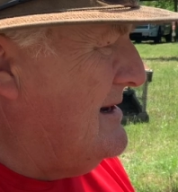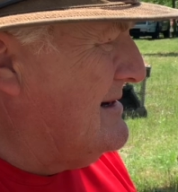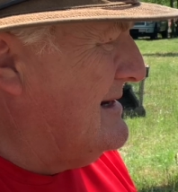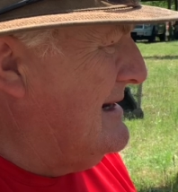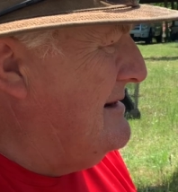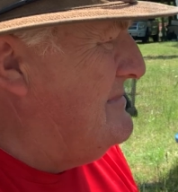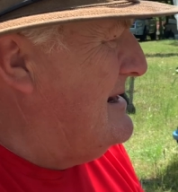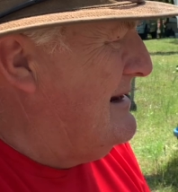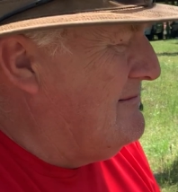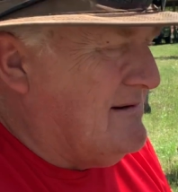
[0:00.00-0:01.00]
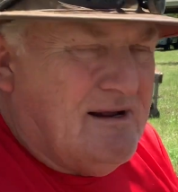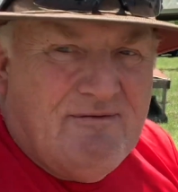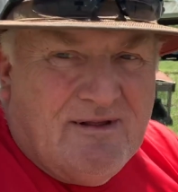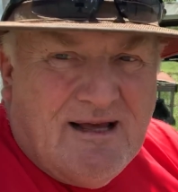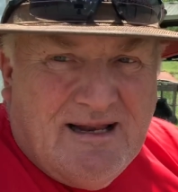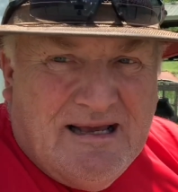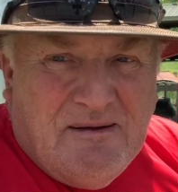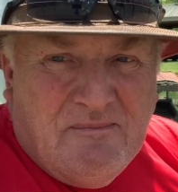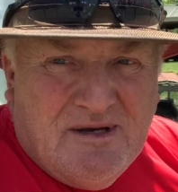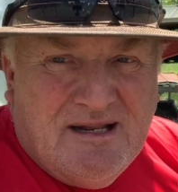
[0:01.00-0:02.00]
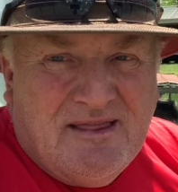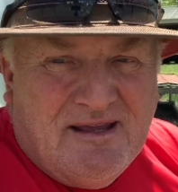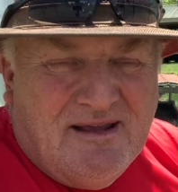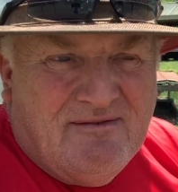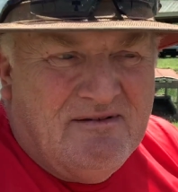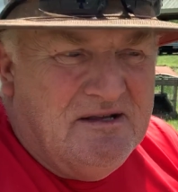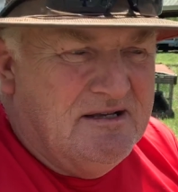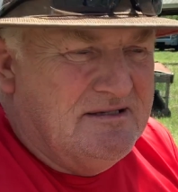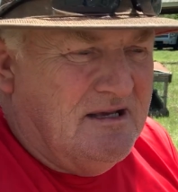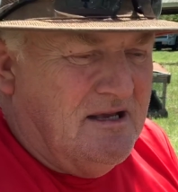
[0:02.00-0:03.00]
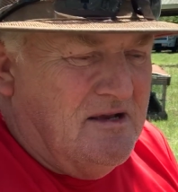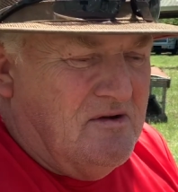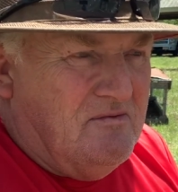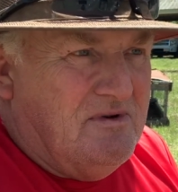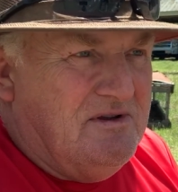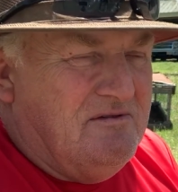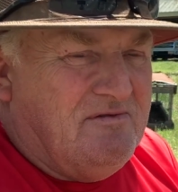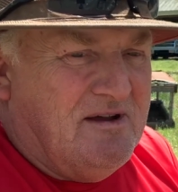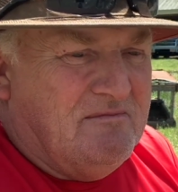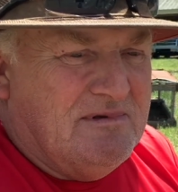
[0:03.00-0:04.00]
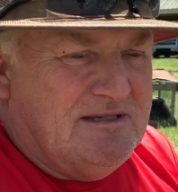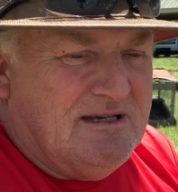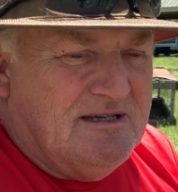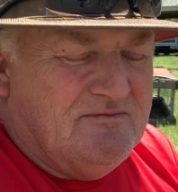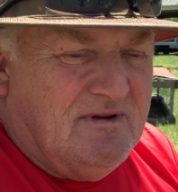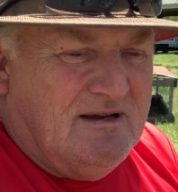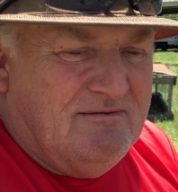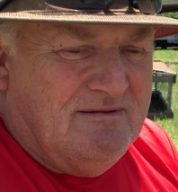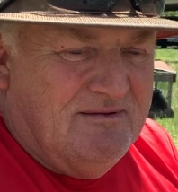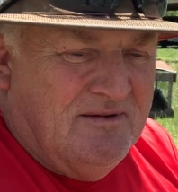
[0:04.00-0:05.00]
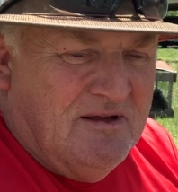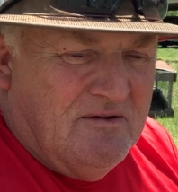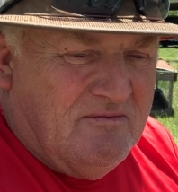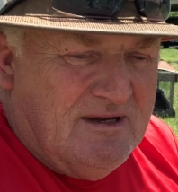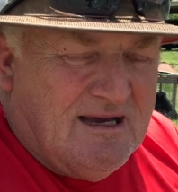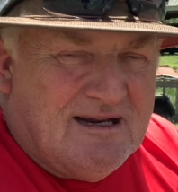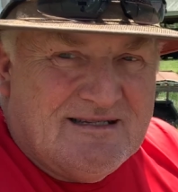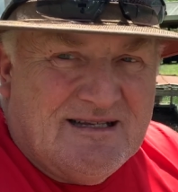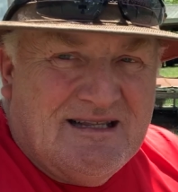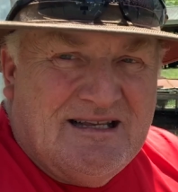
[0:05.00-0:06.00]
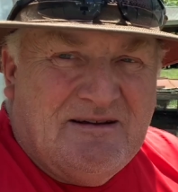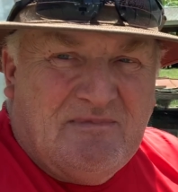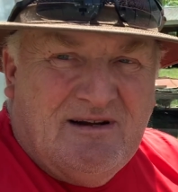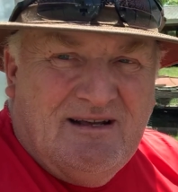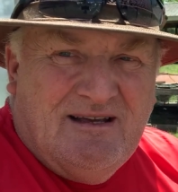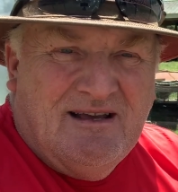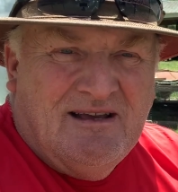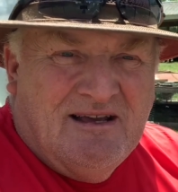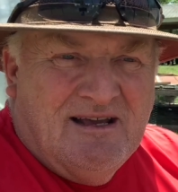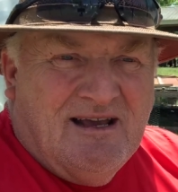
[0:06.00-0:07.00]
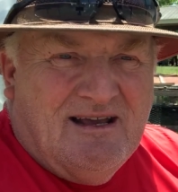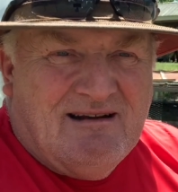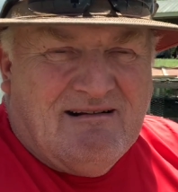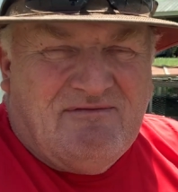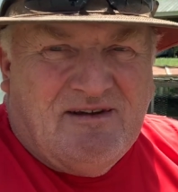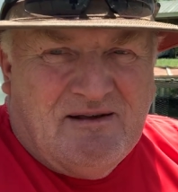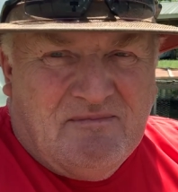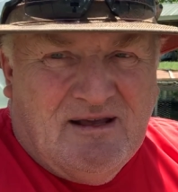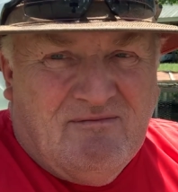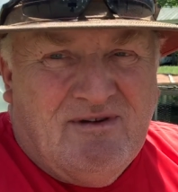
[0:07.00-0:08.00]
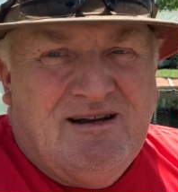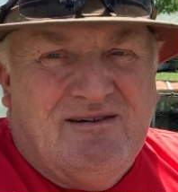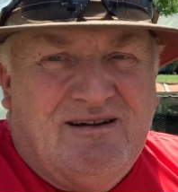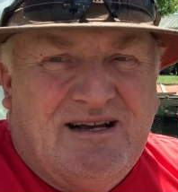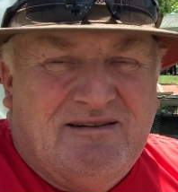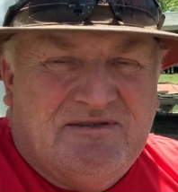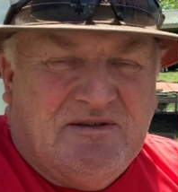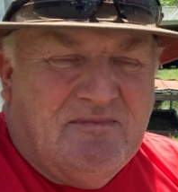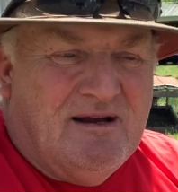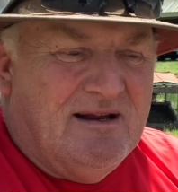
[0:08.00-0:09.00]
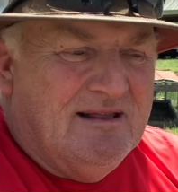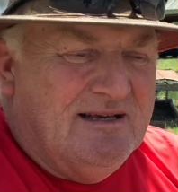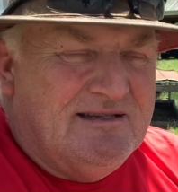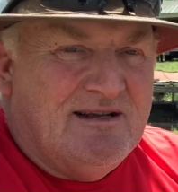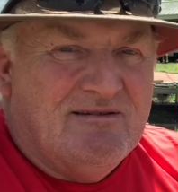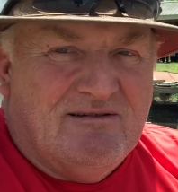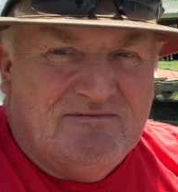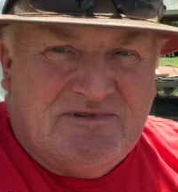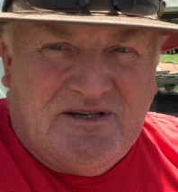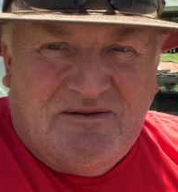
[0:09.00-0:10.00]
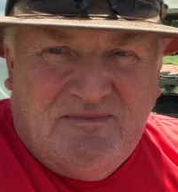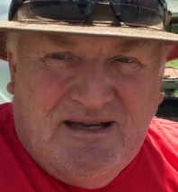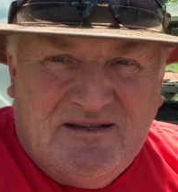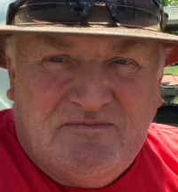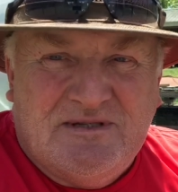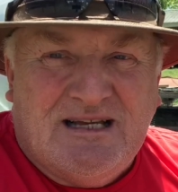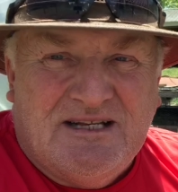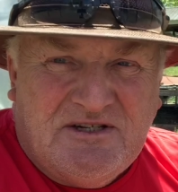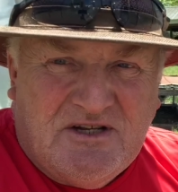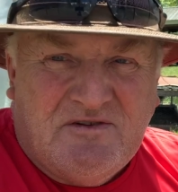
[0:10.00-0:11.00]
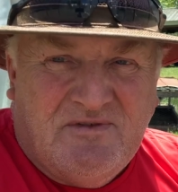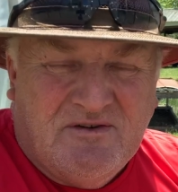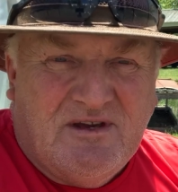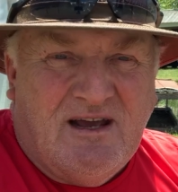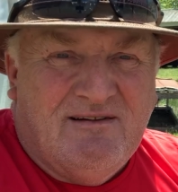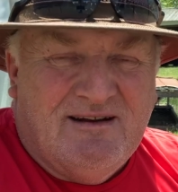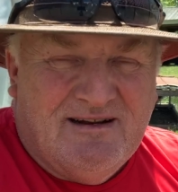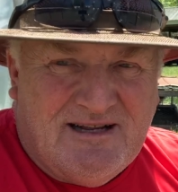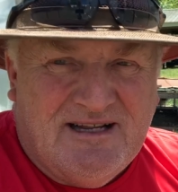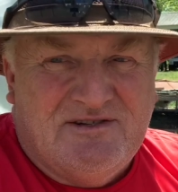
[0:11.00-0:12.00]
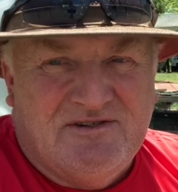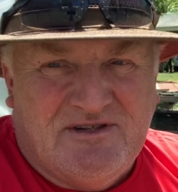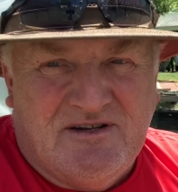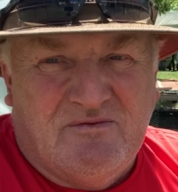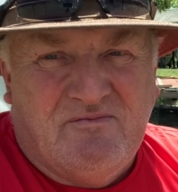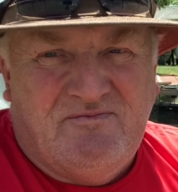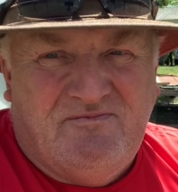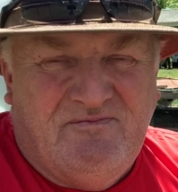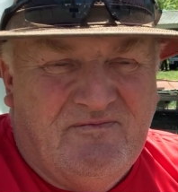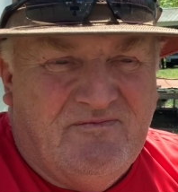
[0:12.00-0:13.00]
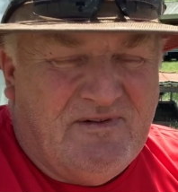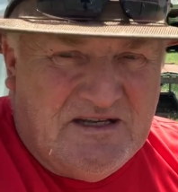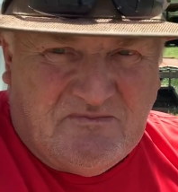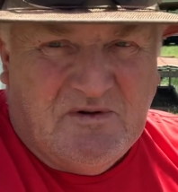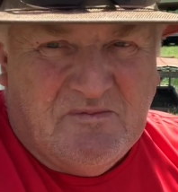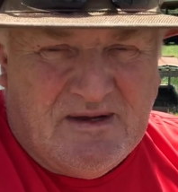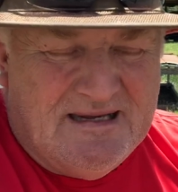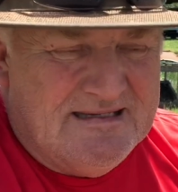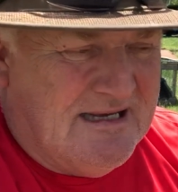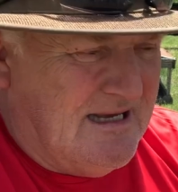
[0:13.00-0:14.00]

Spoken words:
knocking anybody or whatever like that, but the thing of it is, when your family says, well, we got a celebrity in our family and we don't have somebody, at least they're on something else besides Chesterfield County Detention Center Facebook page.